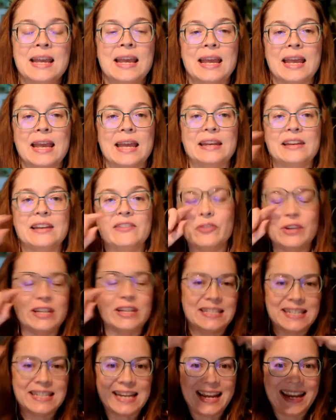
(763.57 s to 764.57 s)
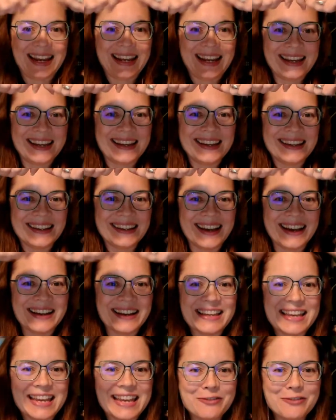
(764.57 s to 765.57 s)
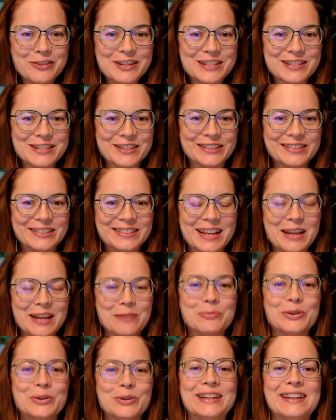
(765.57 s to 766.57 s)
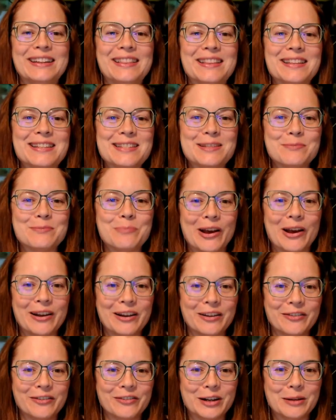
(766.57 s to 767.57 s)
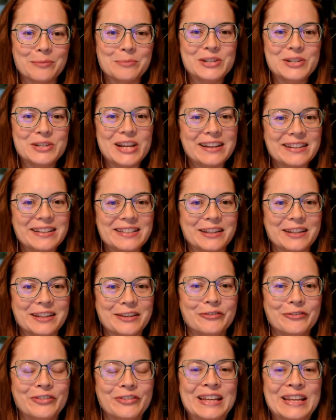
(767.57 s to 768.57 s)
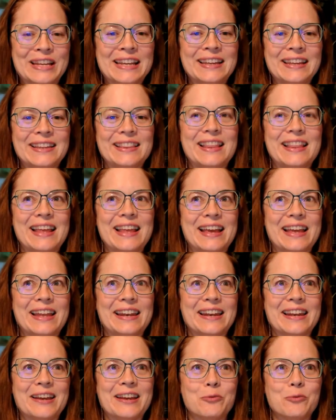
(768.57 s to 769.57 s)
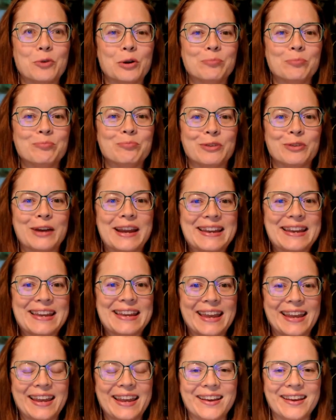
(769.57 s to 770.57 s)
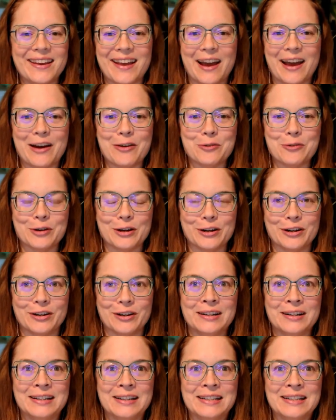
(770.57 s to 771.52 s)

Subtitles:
And if we take a key result and put it in the spot of an objective, then we're breaking our